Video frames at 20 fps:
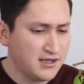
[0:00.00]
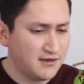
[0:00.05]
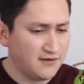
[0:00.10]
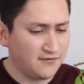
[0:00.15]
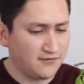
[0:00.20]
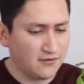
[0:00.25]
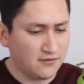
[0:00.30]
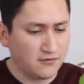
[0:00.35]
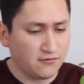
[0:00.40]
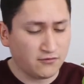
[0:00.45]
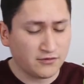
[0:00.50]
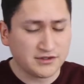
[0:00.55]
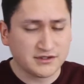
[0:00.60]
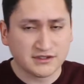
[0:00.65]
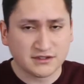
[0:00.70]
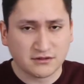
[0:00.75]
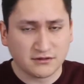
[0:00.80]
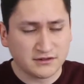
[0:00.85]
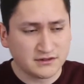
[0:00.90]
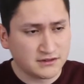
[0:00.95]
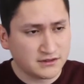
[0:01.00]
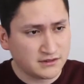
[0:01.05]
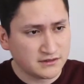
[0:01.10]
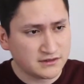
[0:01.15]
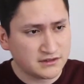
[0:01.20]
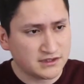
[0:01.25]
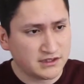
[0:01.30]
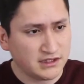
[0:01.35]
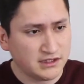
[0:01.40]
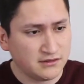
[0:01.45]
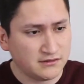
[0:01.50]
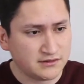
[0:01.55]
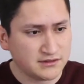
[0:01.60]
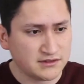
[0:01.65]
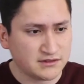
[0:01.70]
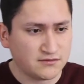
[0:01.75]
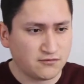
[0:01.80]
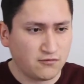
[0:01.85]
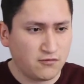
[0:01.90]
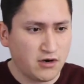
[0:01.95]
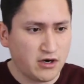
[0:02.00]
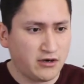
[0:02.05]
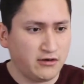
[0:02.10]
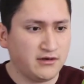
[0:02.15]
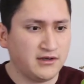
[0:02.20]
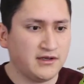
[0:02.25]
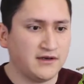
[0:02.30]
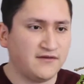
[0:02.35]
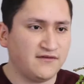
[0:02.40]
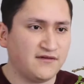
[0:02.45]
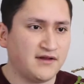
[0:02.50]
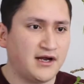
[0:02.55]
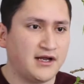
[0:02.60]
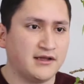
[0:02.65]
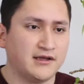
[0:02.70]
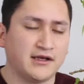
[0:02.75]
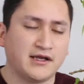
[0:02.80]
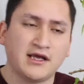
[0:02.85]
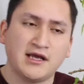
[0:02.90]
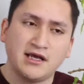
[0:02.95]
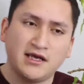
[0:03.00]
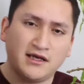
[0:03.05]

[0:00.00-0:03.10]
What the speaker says: so we're just going to continue just wiring and styling,